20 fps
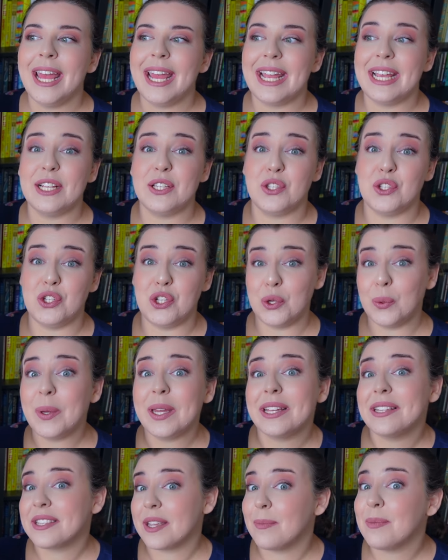is
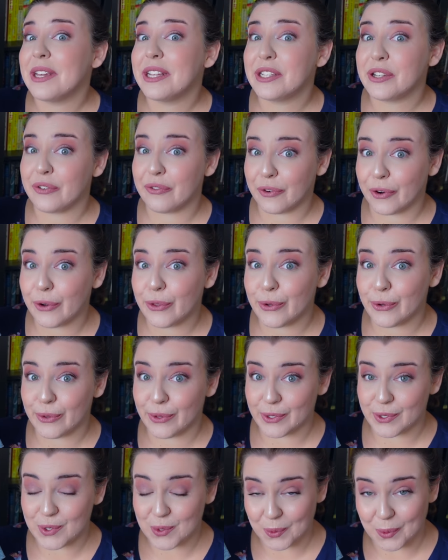doing something to further
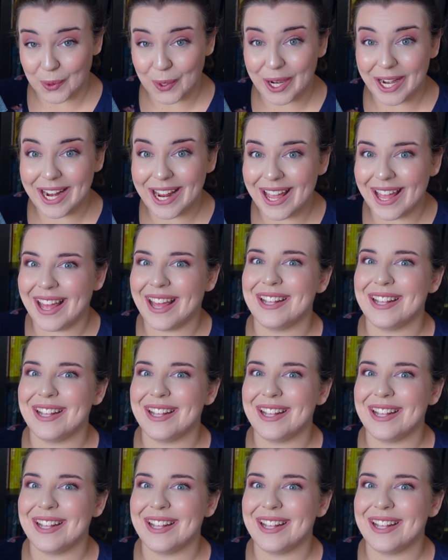the story,